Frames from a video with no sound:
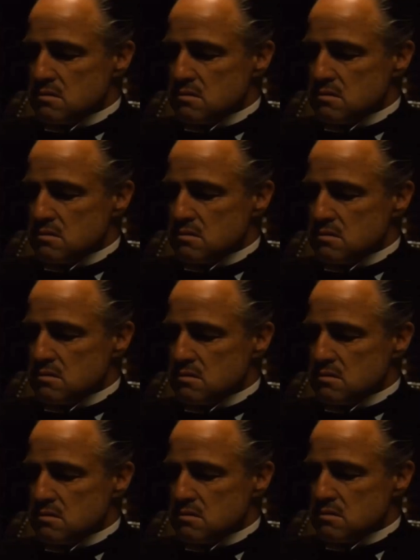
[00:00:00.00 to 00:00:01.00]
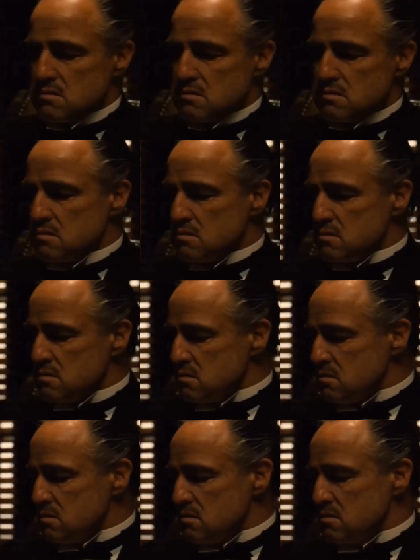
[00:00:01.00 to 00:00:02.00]

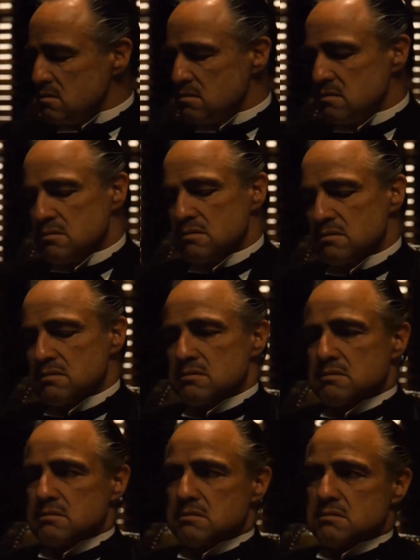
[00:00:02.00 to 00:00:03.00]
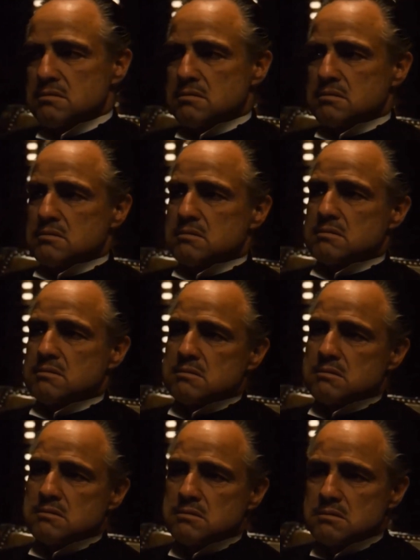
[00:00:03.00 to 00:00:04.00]

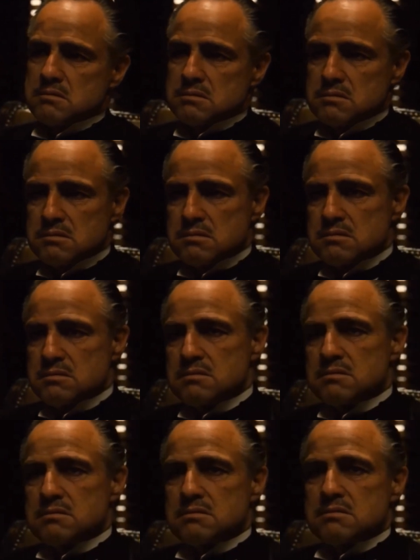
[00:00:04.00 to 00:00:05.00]
Nothing is said.